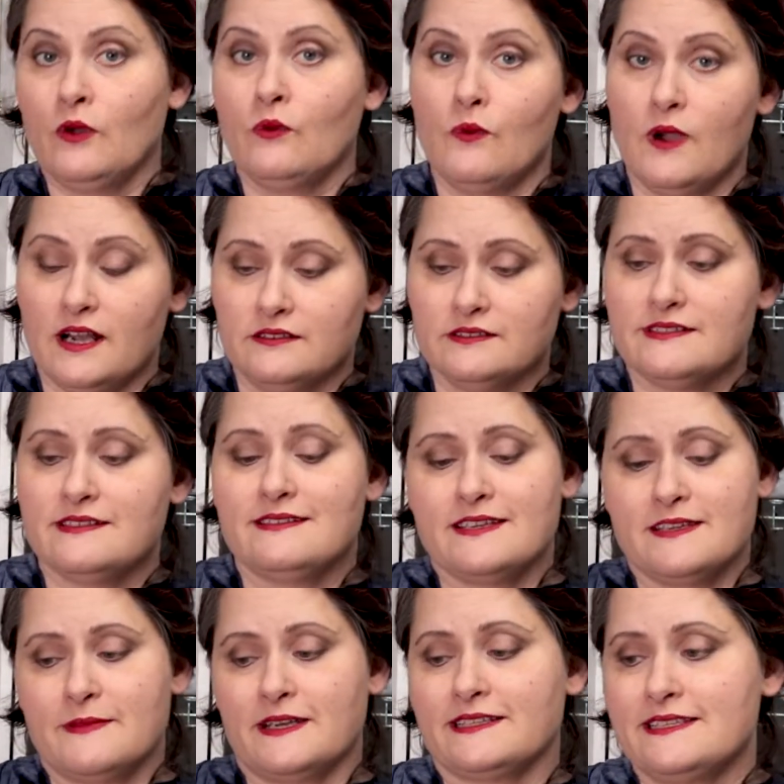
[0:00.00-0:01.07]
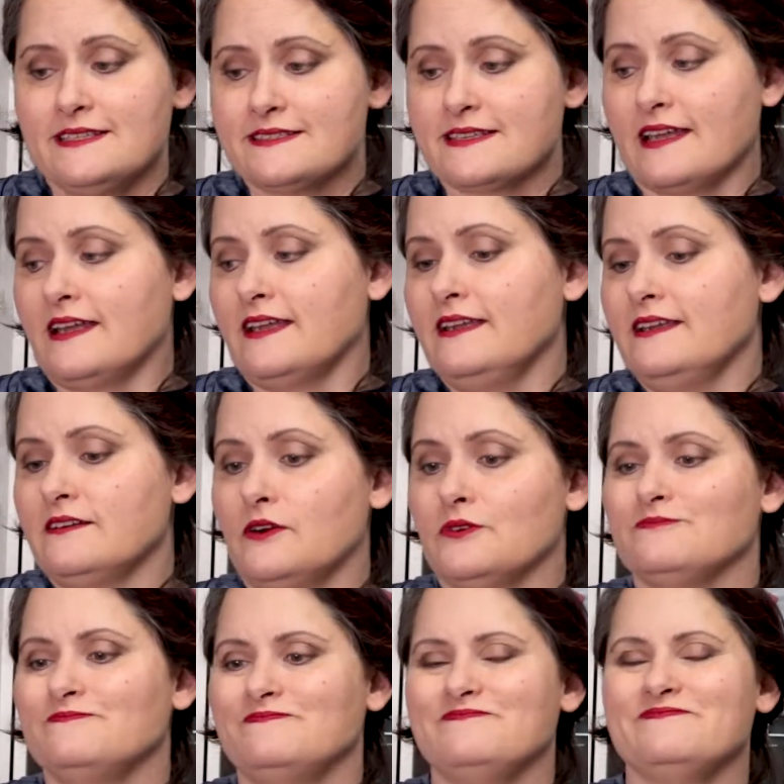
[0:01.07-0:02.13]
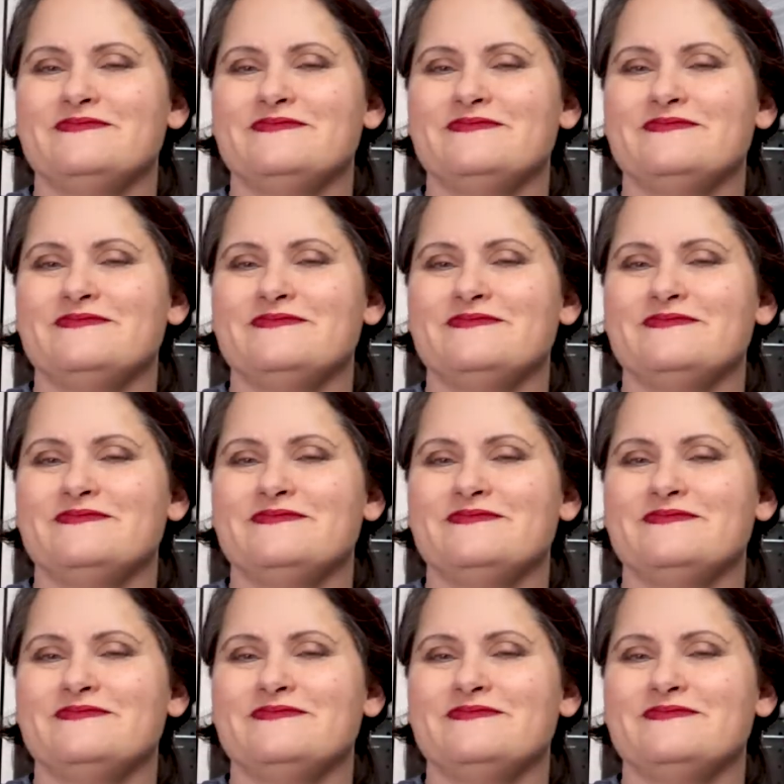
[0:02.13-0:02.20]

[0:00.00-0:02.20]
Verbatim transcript: Well, the thing about this guy, or